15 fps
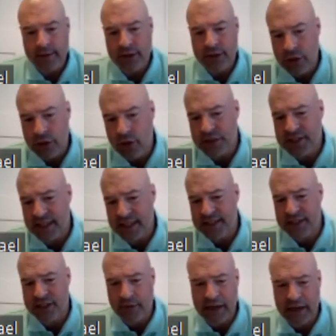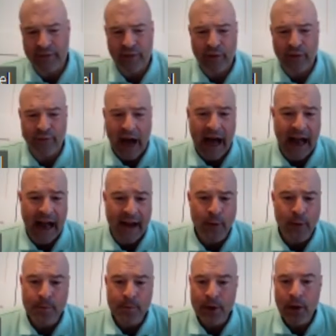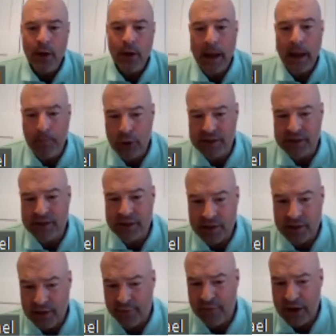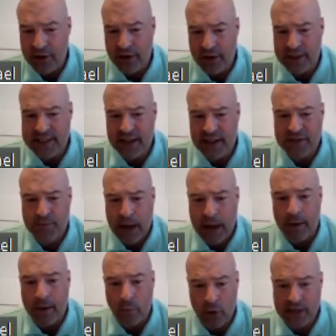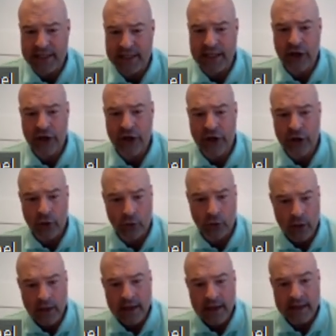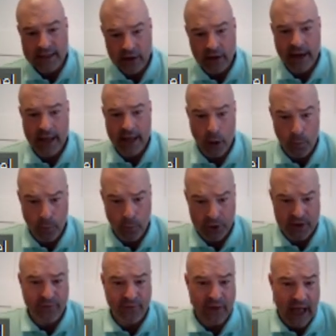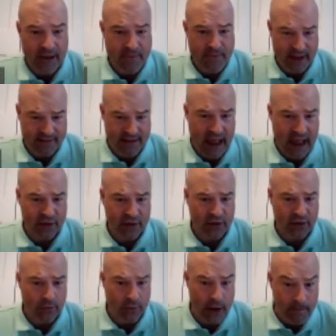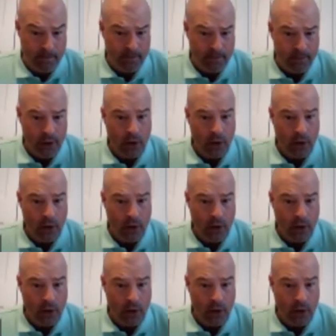The shooter sets a screen for the 5. That puts the defender in a tough spot. What is he going to do? Is he going to help with the 5-man diving to the rim?